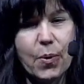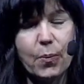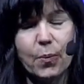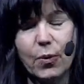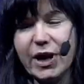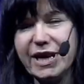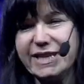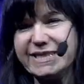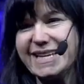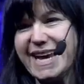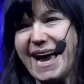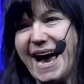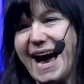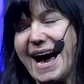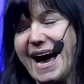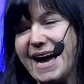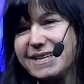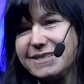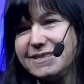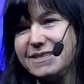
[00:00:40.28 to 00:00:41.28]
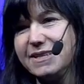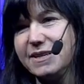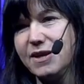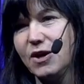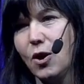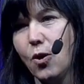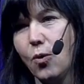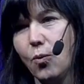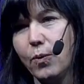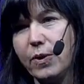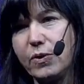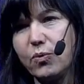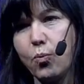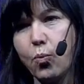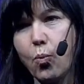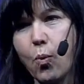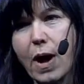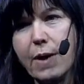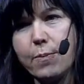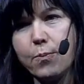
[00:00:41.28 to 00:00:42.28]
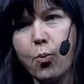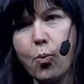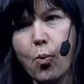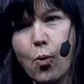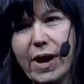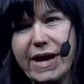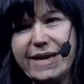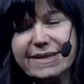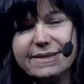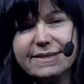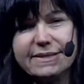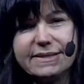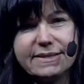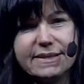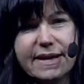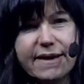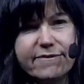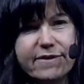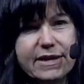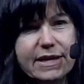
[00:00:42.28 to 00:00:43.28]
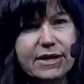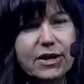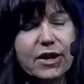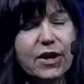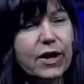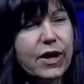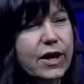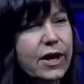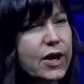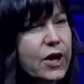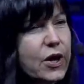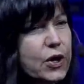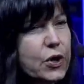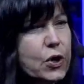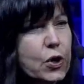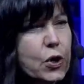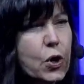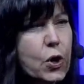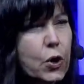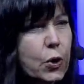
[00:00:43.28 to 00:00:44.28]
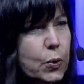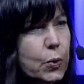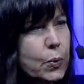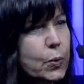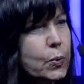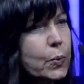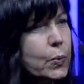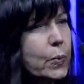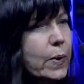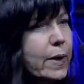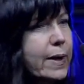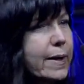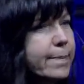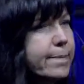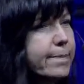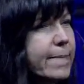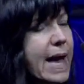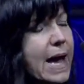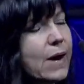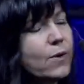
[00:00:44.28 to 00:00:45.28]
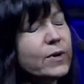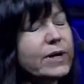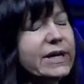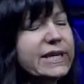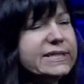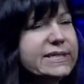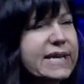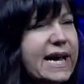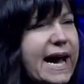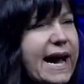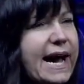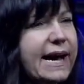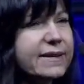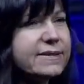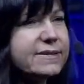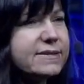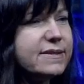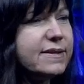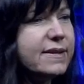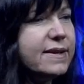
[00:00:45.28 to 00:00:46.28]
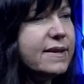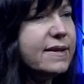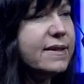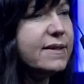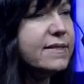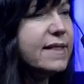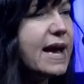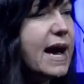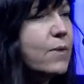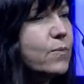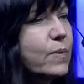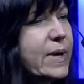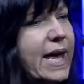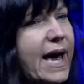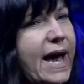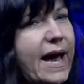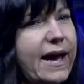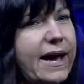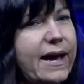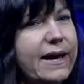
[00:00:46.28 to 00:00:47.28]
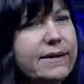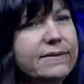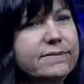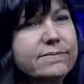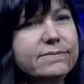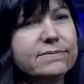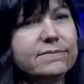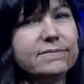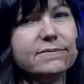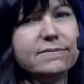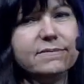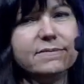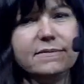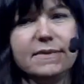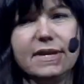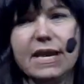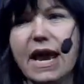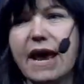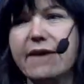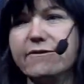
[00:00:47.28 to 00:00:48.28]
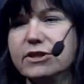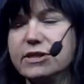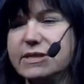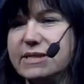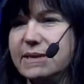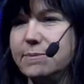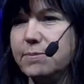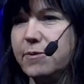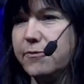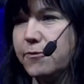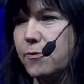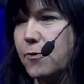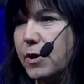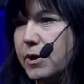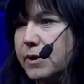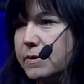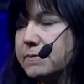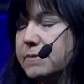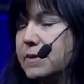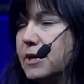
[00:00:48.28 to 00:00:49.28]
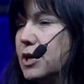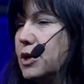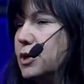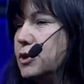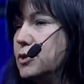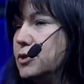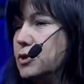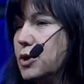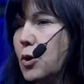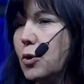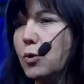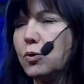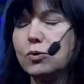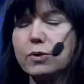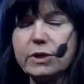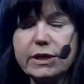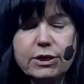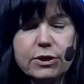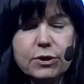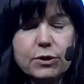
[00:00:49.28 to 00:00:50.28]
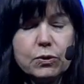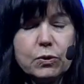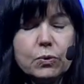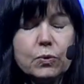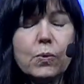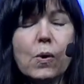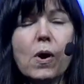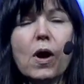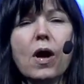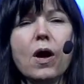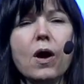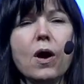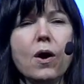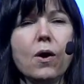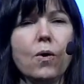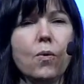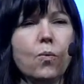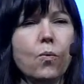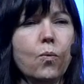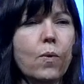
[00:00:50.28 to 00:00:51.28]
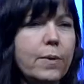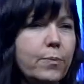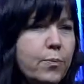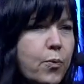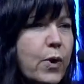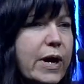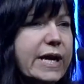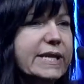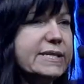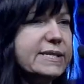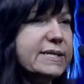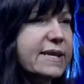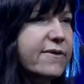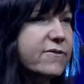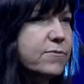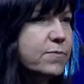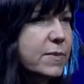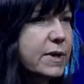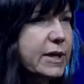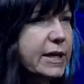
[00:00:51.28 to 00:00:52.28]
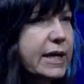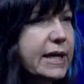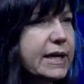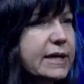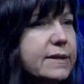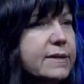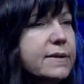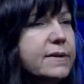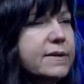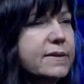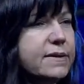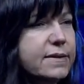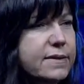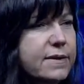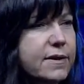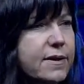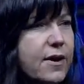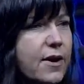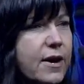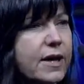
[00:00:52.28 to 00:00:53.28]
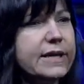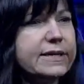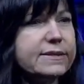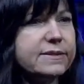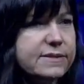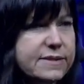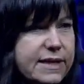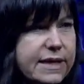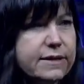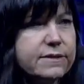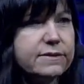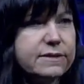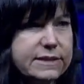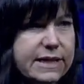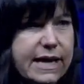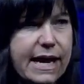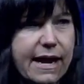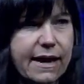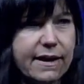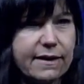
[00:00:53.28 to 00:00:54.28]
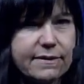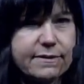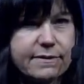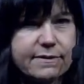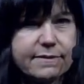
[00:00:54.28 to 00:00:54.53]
were attacked with 1.7 new malware attacks that we had never seen before. Totally new, 1.7 million on a single day.